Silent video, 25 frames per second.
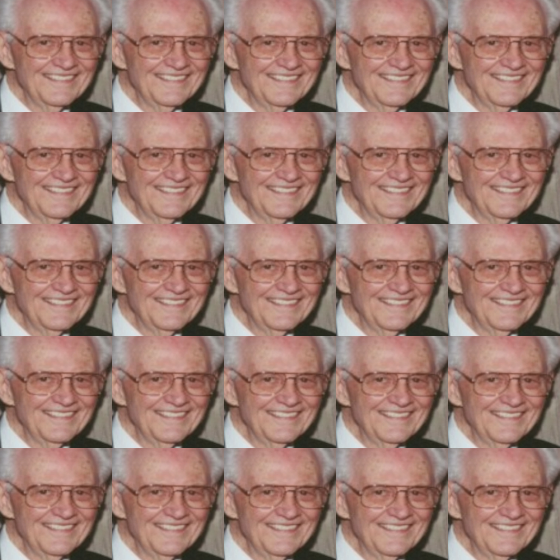
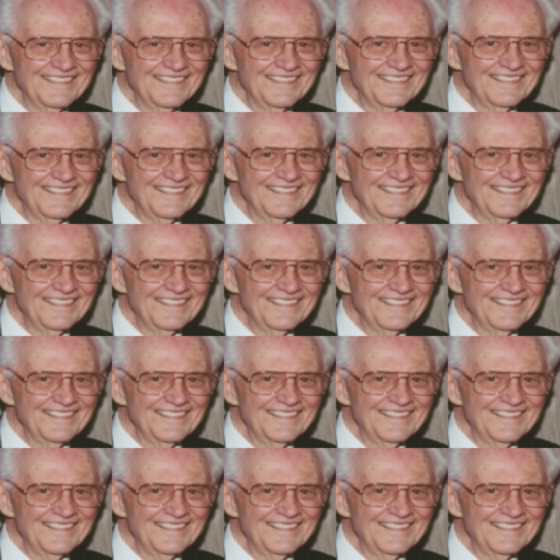(no one is talking)